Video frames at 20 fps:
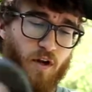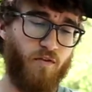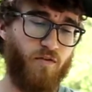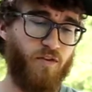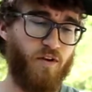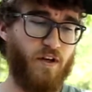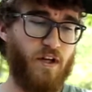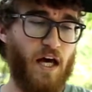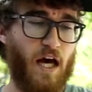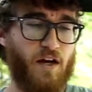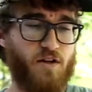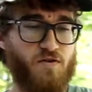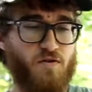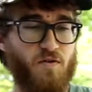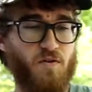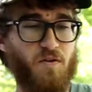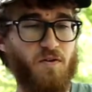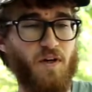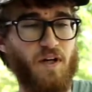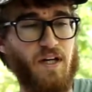of the
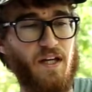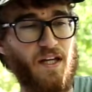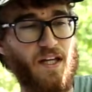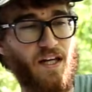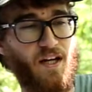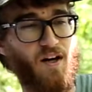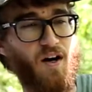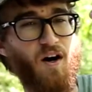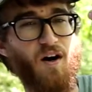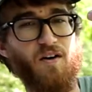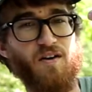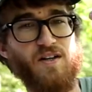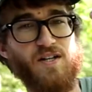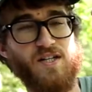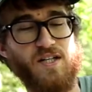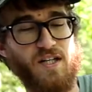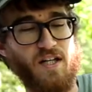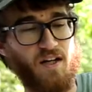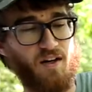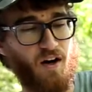natural
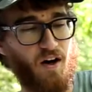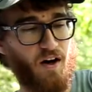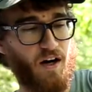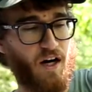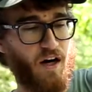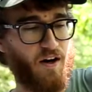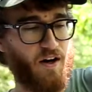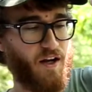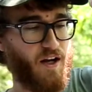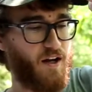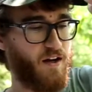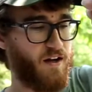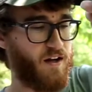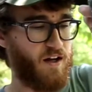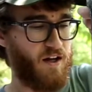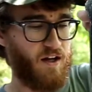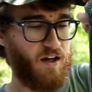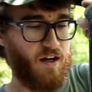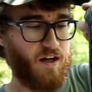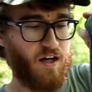ecology in our area.
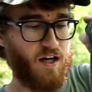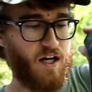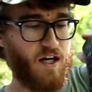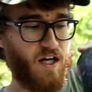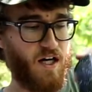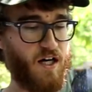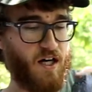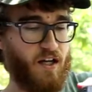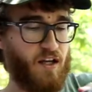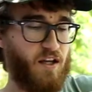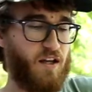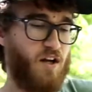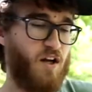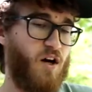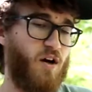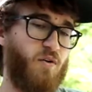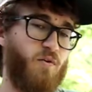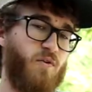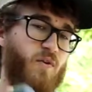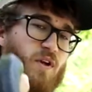
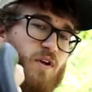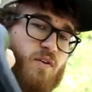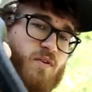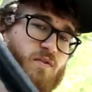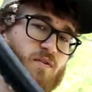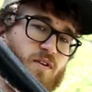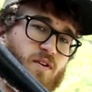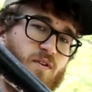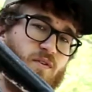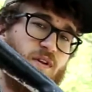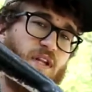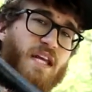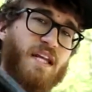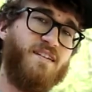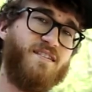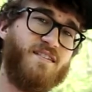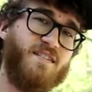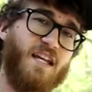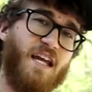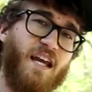You
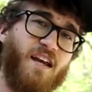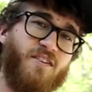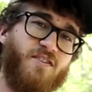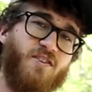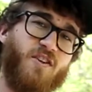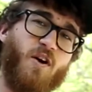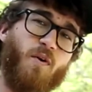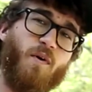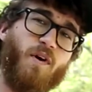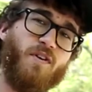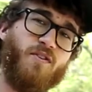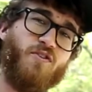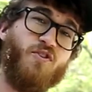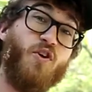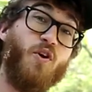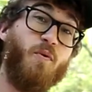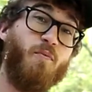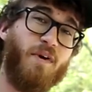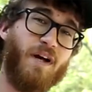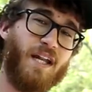need snakes. You don't want
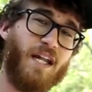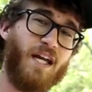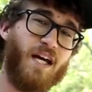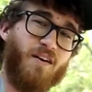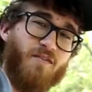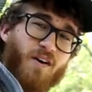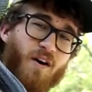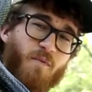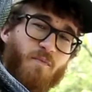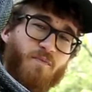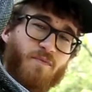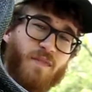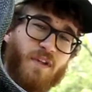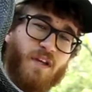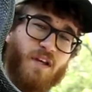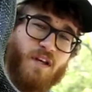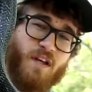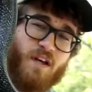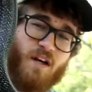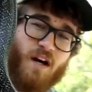too many of them.
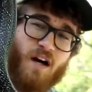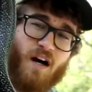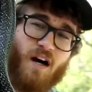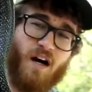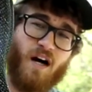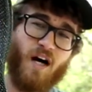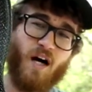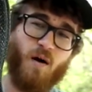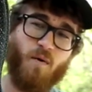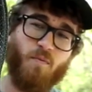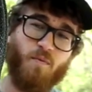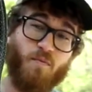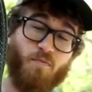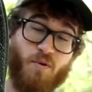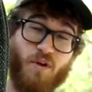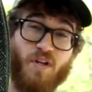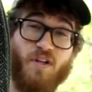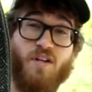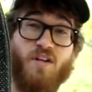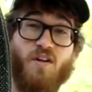
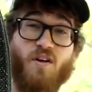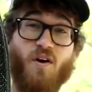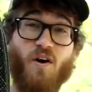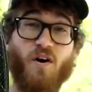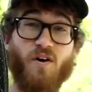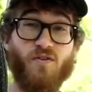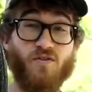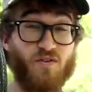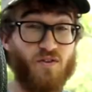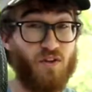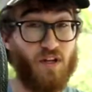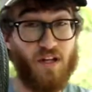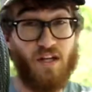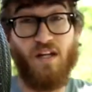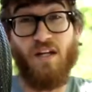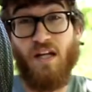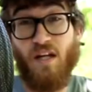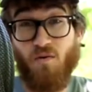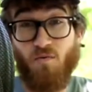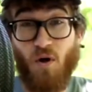But
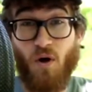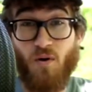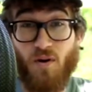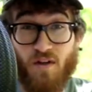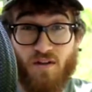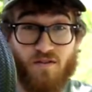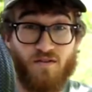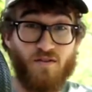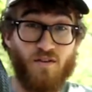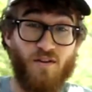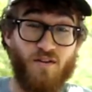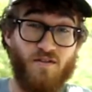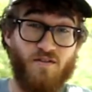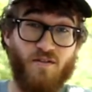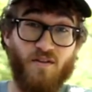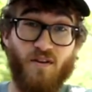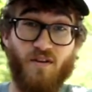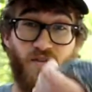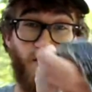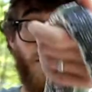you need rodents,
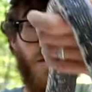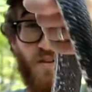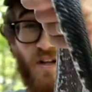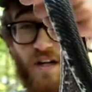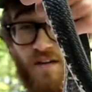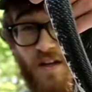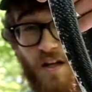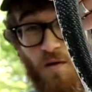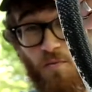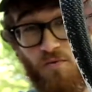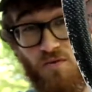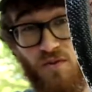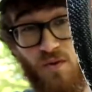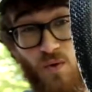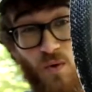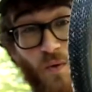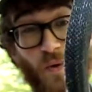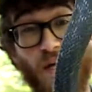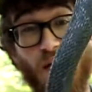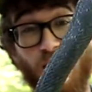because there's a lot of animals
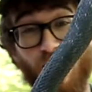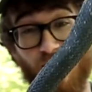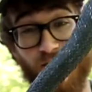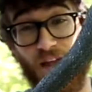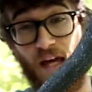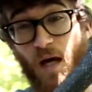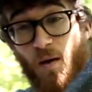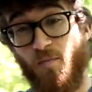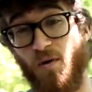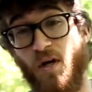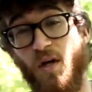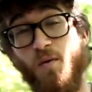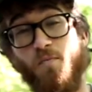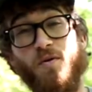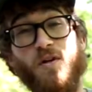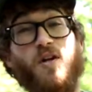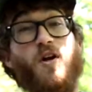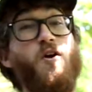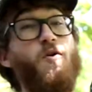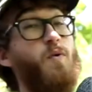who eat them,
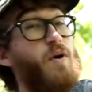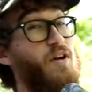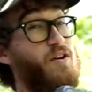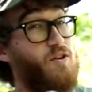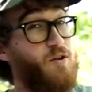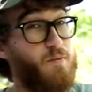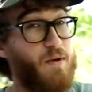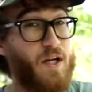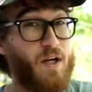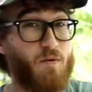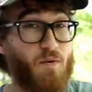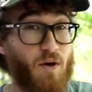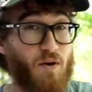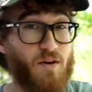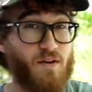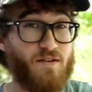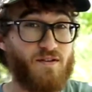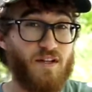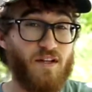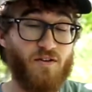but you don't want too many
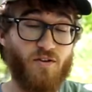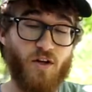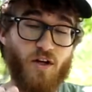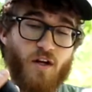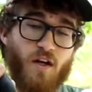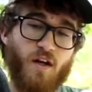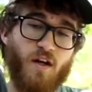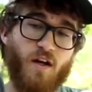rodents either.